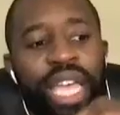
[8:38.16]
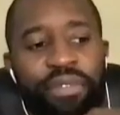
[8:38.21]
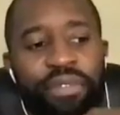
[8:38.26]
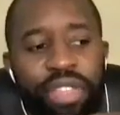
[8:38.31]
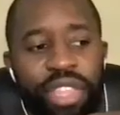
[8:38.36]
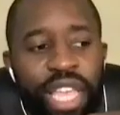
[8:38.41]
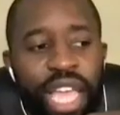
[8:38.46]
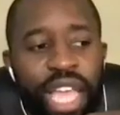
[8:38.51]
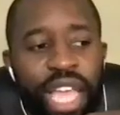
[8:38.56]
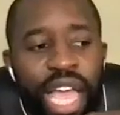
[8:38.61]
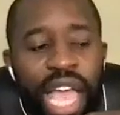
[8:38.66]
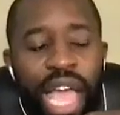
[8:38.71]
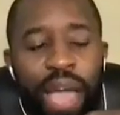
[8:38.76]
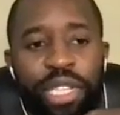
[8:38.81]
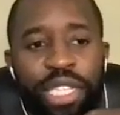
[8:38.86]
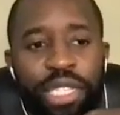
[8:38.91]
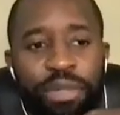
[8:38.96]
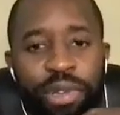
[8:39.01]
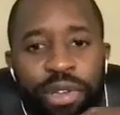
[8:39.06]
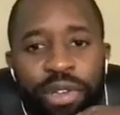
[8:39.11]
everything
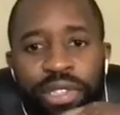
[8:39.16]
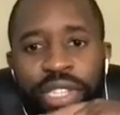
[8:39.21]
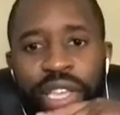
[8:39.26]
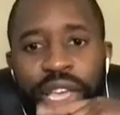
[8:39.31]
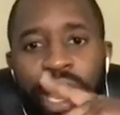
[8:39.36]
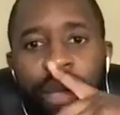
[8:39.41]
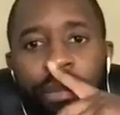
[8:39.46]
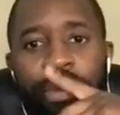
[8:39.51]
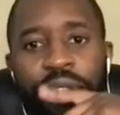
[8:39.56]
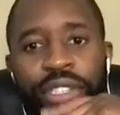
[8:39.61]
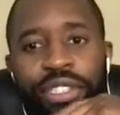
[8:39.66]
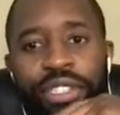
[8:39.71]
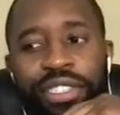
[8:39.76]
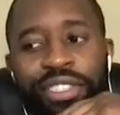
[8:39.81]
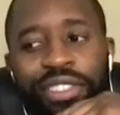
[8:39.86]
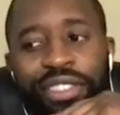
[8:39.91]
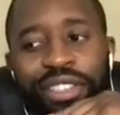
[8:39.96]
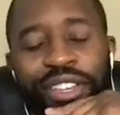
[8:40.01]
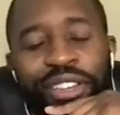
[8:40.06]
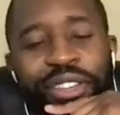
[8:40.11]
happens because it
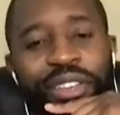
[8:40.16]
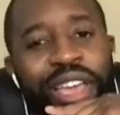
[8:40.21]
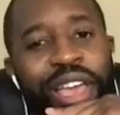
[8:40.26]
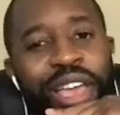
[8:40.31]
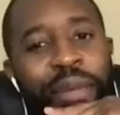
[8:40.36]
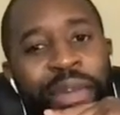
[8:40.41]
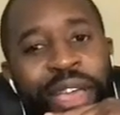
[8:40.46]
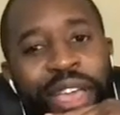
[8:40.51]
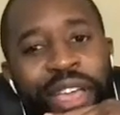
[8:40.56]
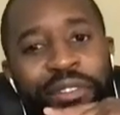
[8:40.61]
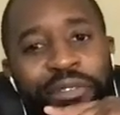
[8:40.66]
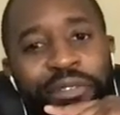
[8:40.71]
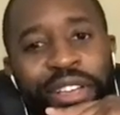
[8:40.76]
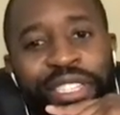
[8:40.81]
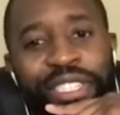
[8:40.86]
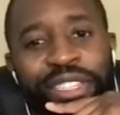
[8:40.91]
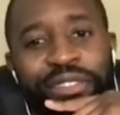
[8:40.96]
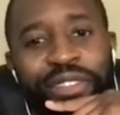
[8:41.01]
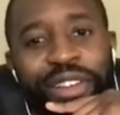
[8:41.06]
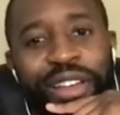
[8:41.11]
happens, and you can make a
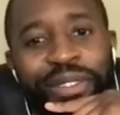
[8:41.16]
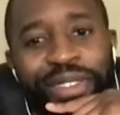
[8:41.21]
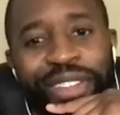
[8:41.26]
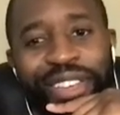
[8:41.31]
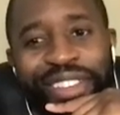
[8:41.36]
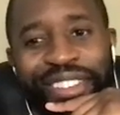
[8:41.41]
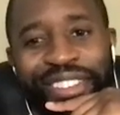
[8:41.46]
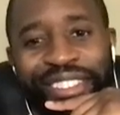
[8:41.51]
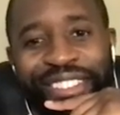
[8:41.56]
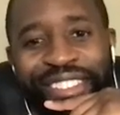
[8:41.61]
reason around it.